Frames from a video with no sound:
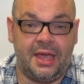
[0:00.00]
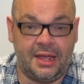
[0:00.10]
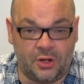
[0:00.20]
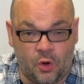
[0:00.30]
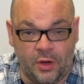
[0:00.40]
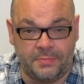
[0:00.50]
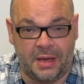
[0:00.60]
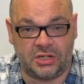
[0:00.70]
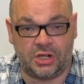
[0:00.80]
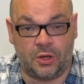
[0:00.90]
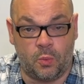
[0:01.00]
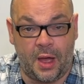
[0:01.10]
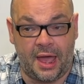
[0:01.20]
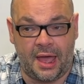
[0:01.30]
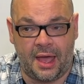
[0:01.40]
in coin magic
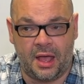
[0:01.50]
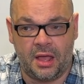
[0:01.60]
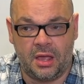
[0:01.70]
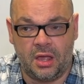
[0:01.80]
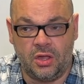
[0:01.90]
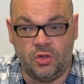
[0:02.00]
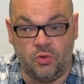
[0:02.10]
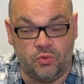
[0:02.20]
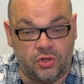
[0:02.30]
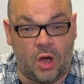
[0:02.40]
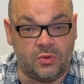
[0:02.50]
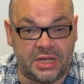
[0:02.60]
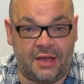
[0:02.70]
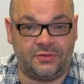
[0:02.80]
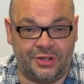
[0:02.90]
where you don't
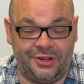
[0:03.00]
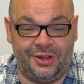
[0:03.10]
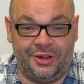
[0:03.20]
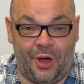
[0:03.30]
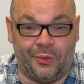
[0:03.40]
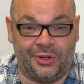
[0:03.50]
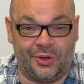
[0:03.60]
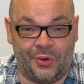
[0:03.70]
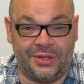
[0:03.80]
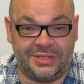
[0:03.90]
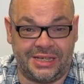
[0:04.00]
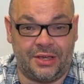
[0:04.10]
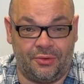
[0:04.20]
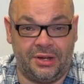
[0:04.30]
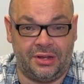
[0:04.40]
have to hold a coin
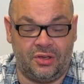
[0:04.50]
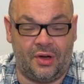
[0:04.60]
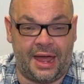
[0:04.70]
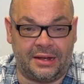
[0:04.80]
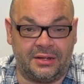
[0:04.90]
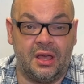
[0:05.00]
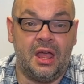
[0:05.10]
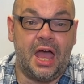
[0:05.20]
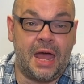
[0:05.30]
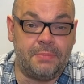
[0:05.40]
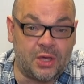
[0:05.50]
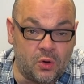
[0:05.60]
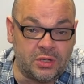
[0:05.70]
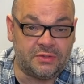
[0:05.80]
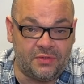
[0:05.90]
secretly in your hand. And
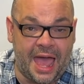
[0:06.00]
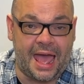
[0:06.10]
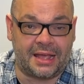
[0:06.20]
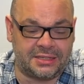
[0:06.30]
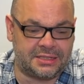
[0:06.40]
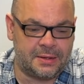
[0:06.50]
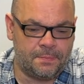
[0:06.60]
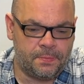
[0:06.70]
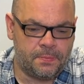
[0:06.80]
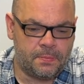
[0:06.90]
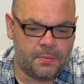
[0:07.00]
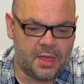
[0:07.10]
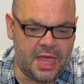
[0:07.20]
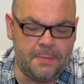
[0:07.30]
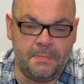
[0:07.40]
because of that,
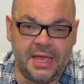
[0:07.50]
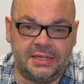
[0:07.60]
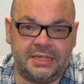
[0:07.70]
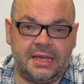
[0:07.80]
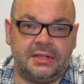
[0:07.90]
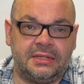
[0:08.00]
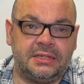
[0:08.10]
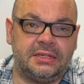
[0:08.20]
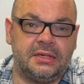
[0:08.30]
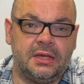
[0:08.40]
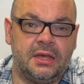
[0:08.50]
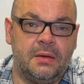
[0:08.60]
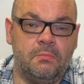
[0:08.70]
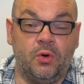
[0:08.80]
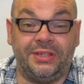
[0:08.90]
it makes it
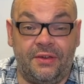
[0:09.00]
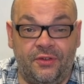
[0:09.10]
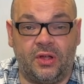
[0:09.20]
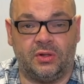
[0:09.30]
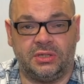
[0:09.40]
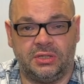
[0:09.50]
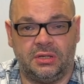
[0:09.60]
more difficult.